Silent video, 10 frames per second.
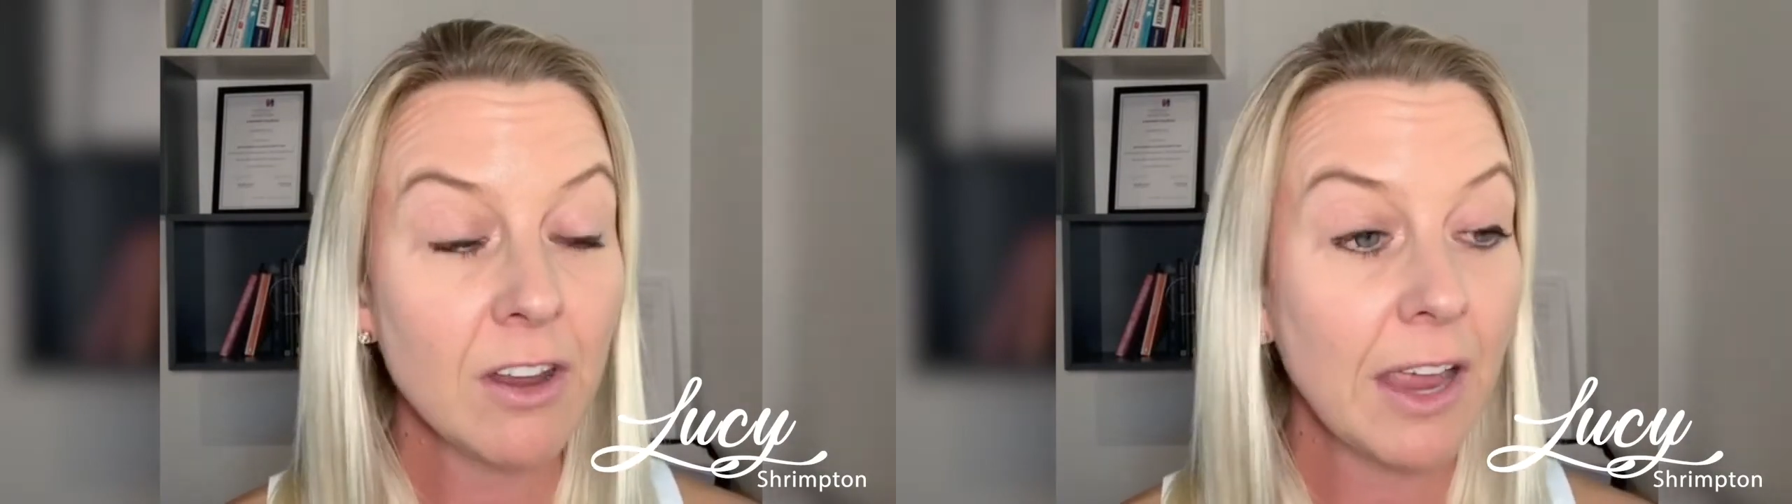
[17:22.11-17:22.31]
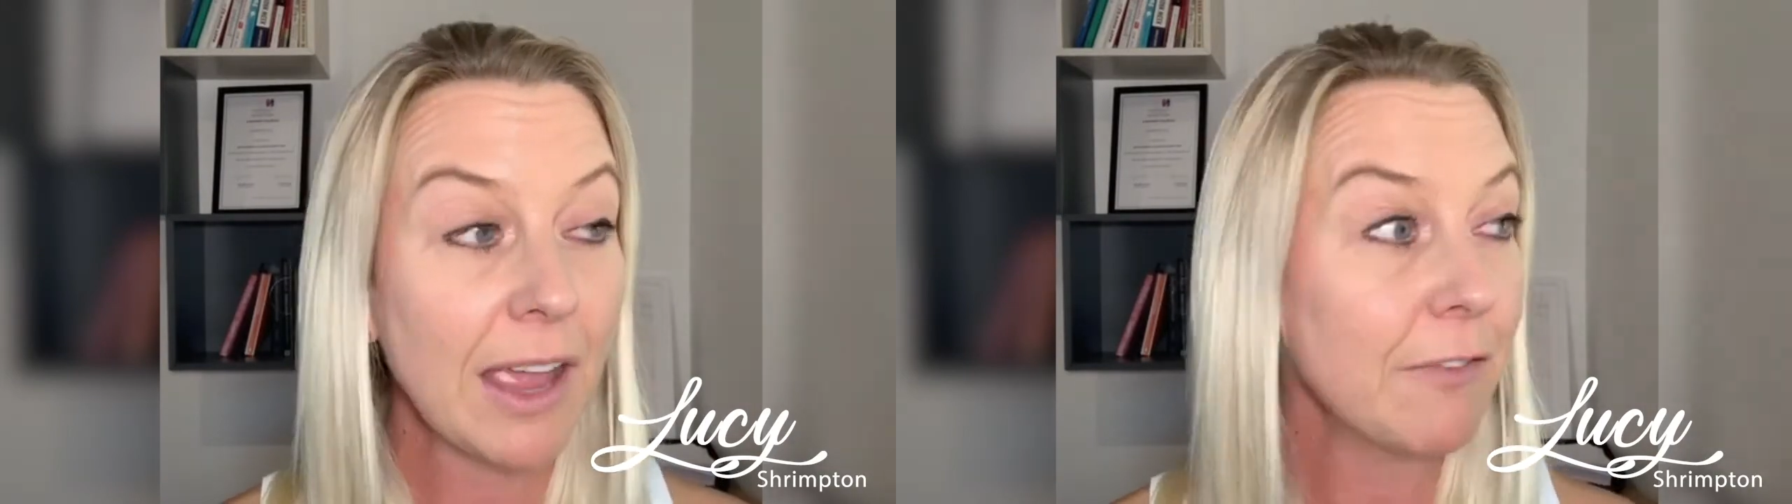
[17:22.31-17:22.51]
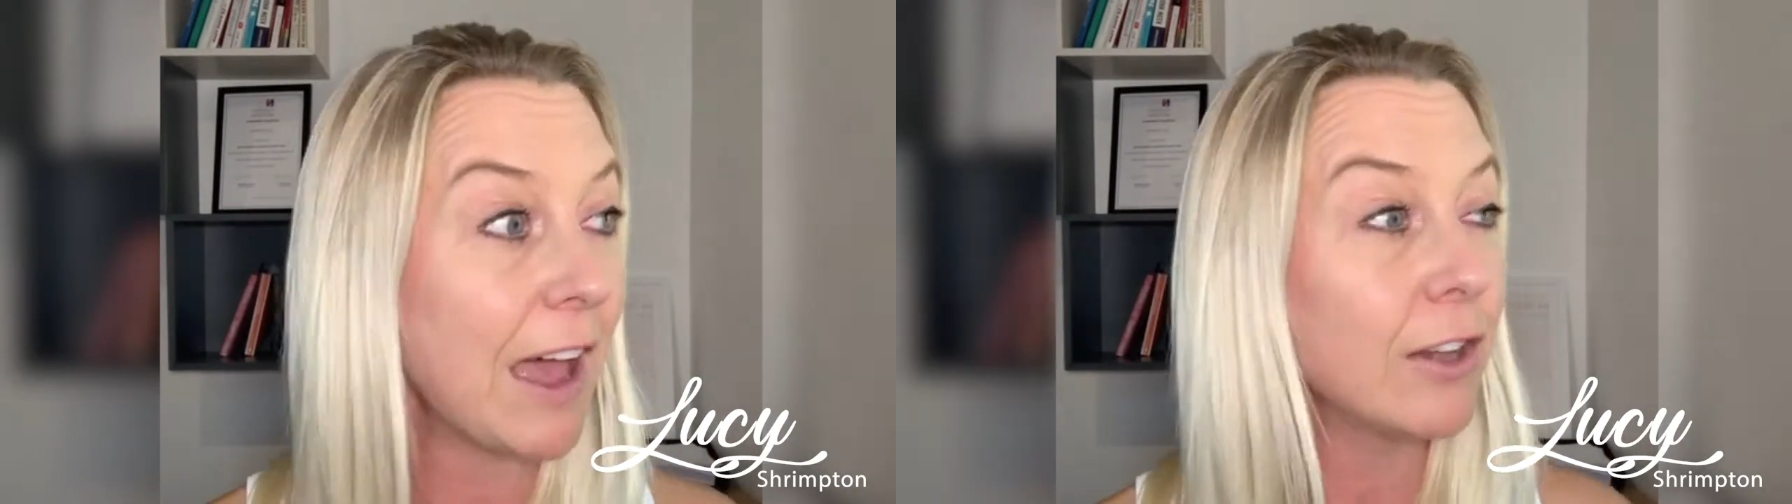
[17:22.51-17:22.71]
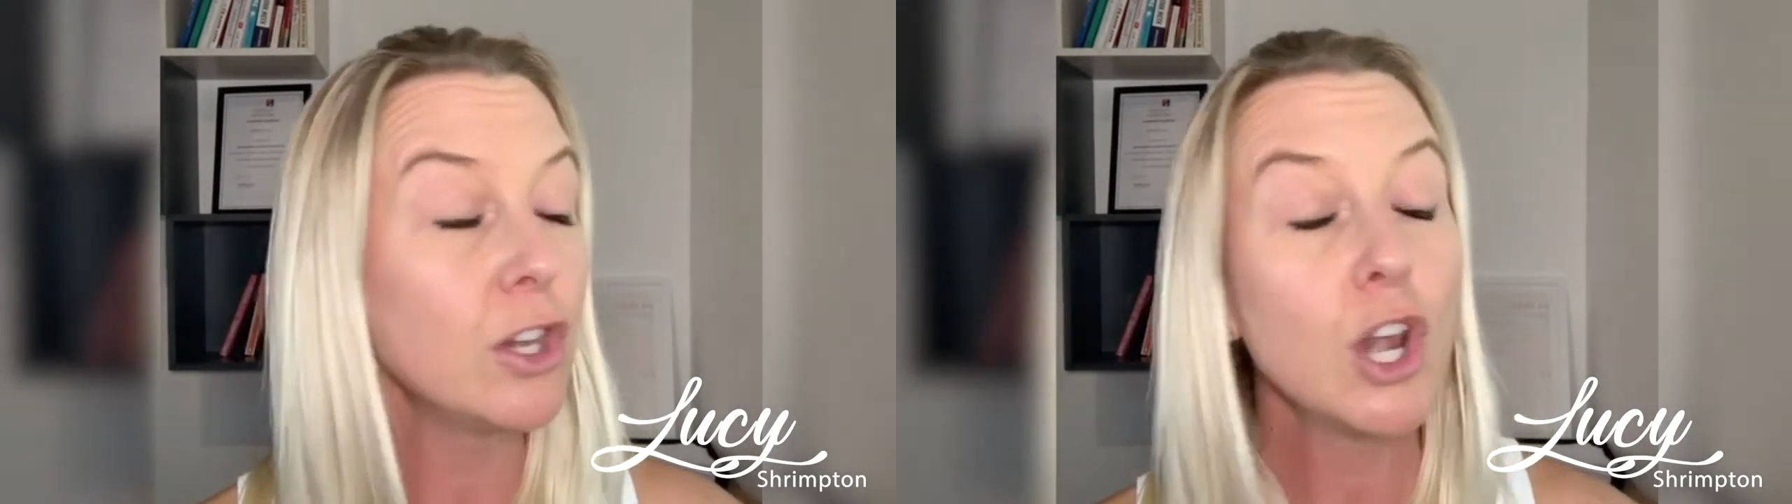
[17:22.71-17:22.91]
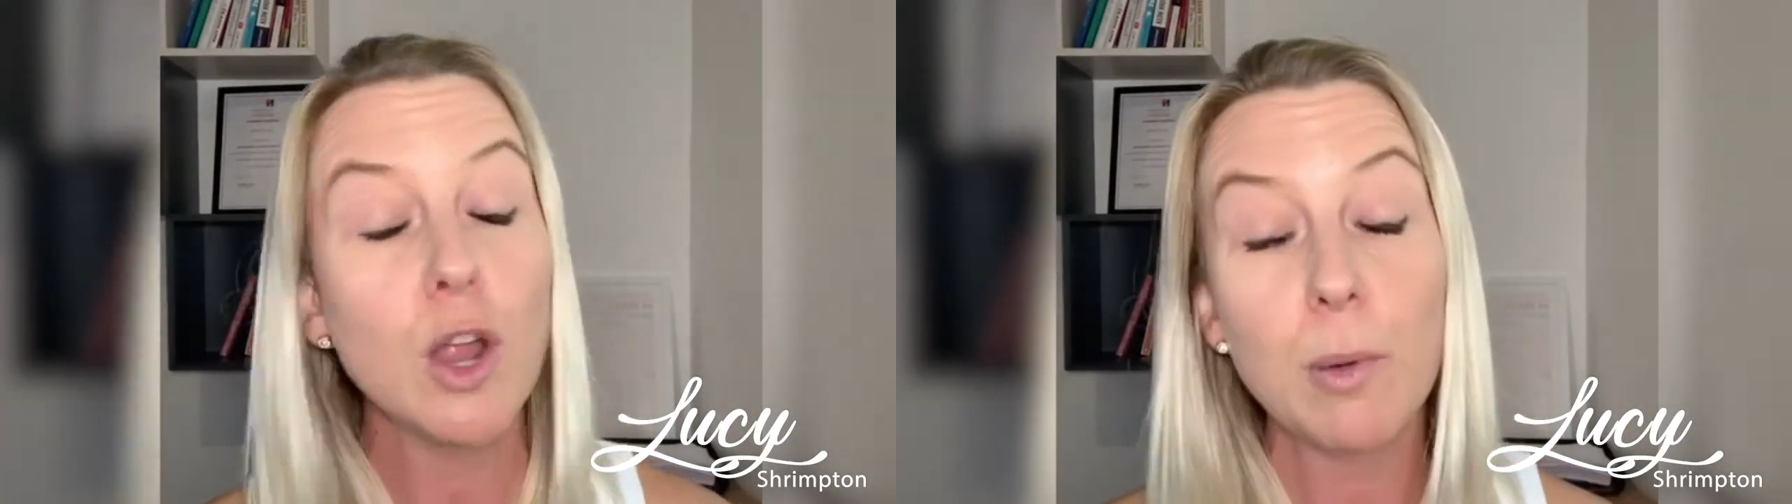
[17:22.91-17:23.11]
I have had
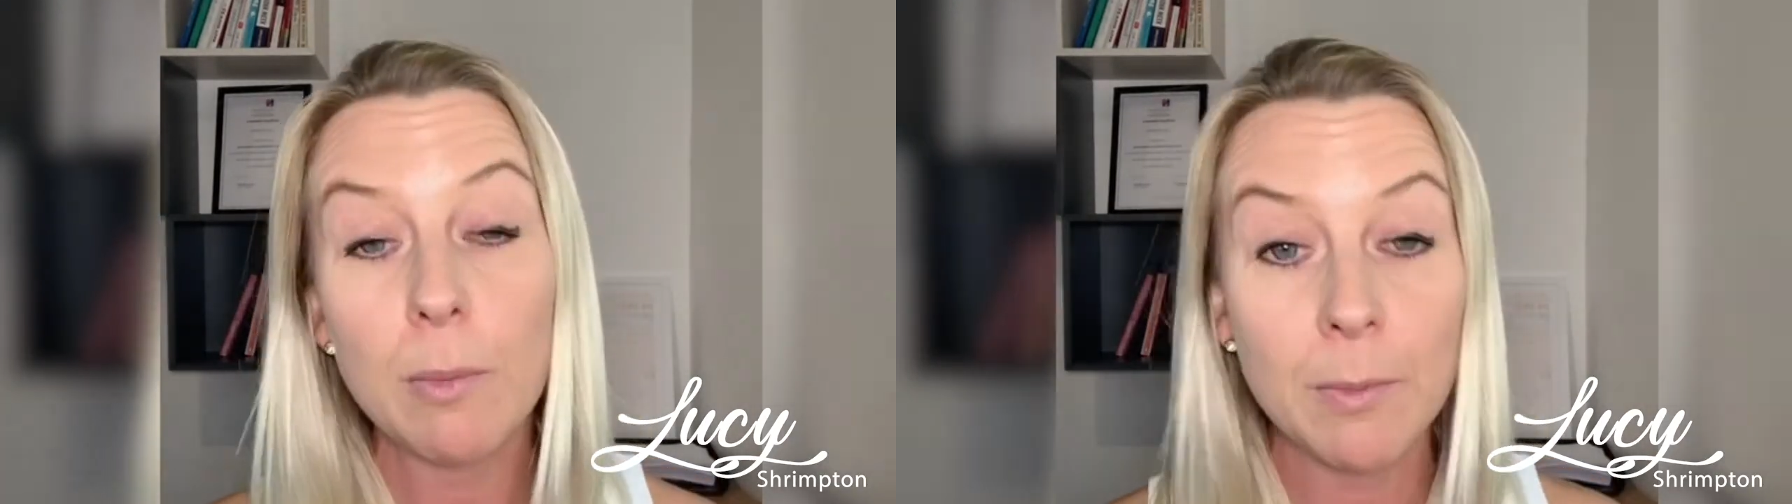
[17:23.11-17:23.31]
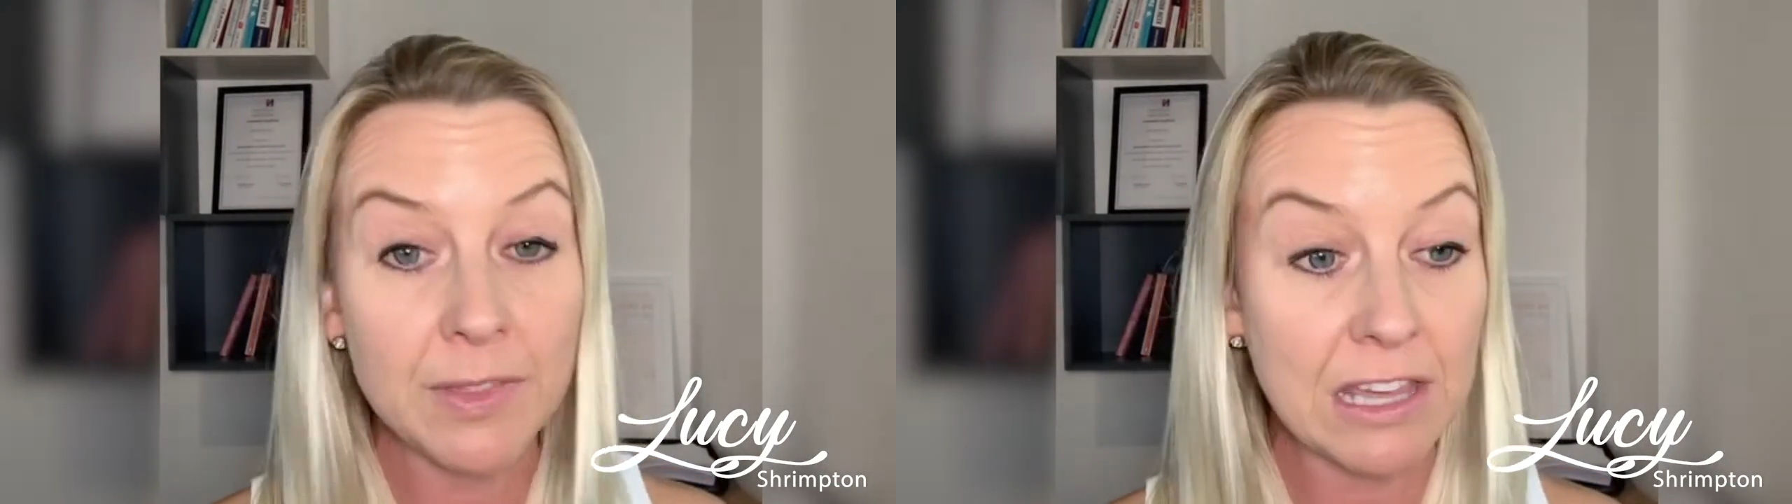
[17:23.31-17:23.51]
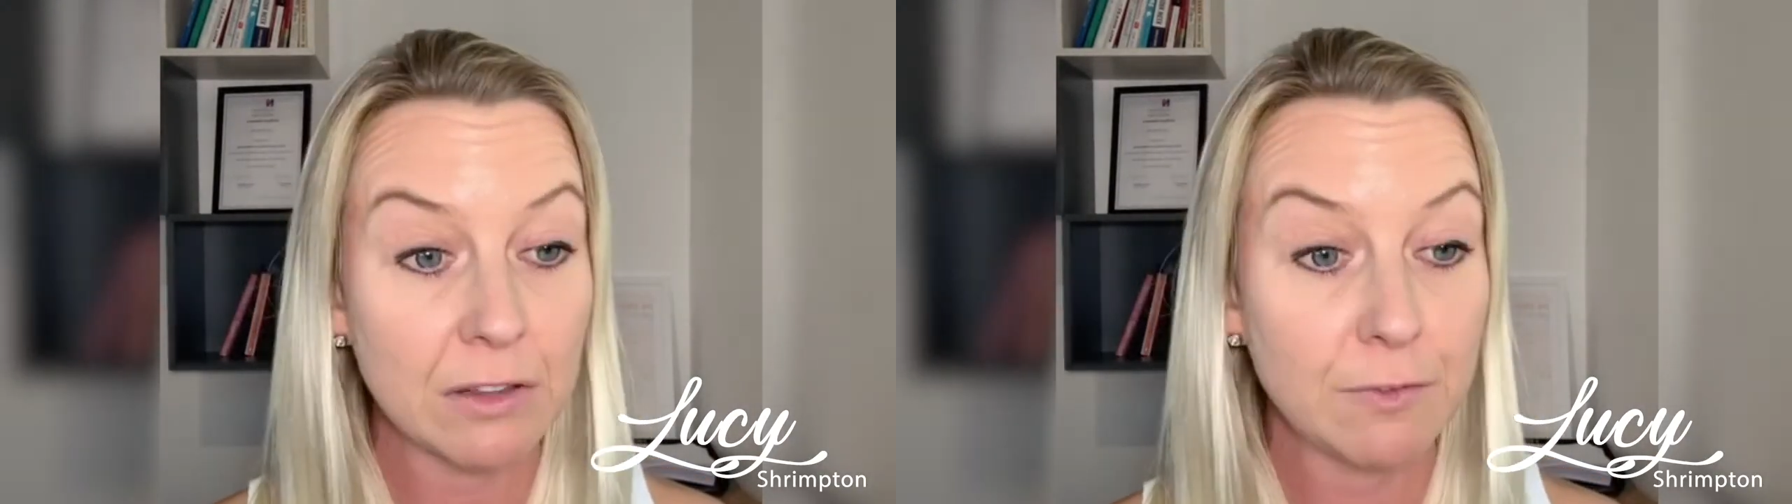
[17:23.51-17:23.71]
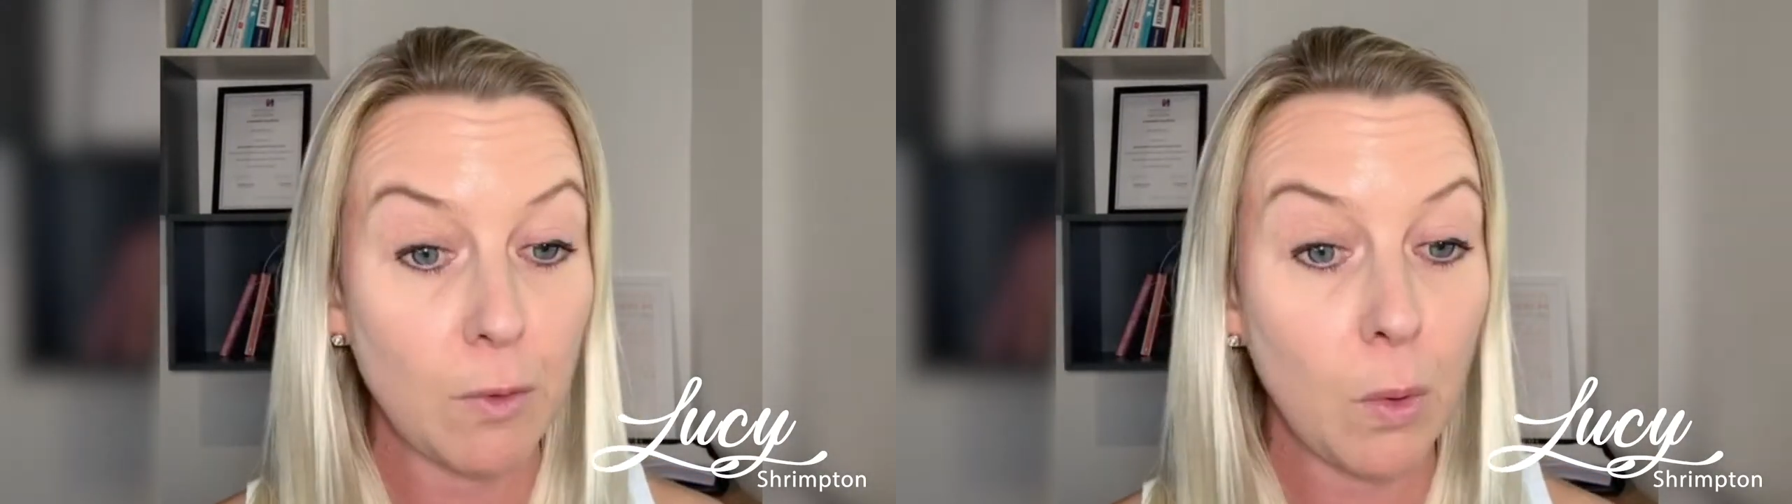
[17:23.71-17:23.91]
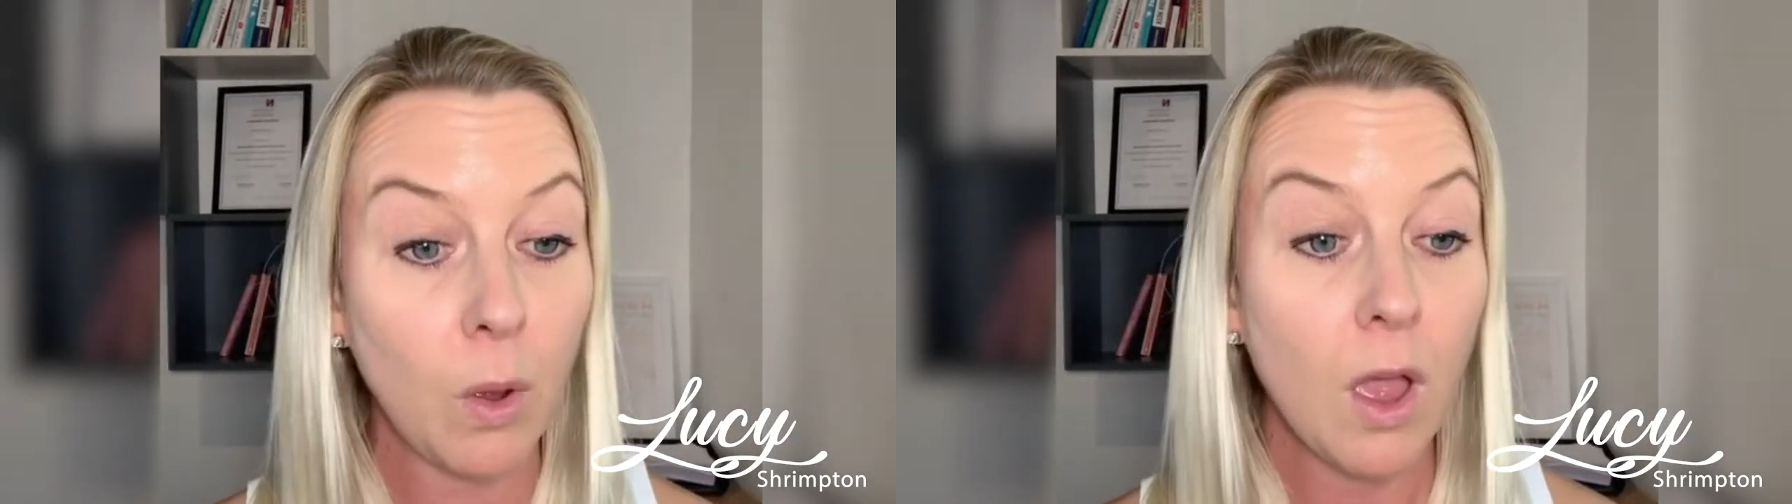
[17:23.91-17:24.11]
no problem with the other
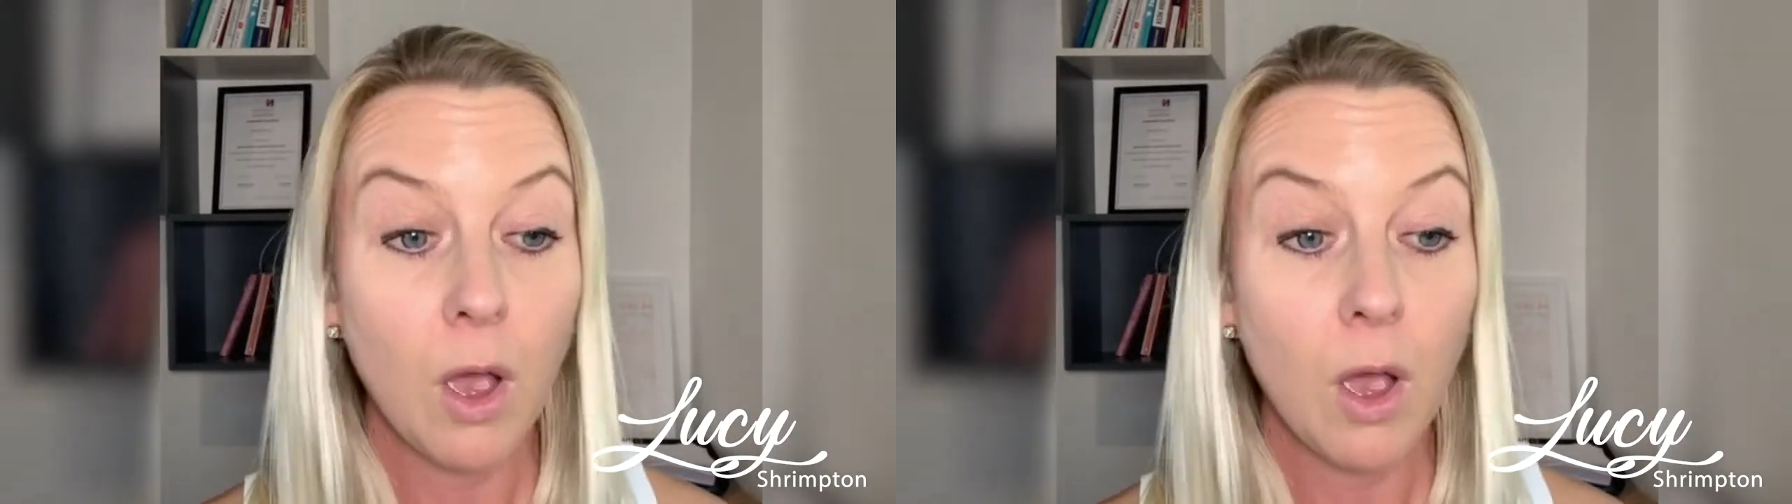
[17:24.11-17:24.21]
four.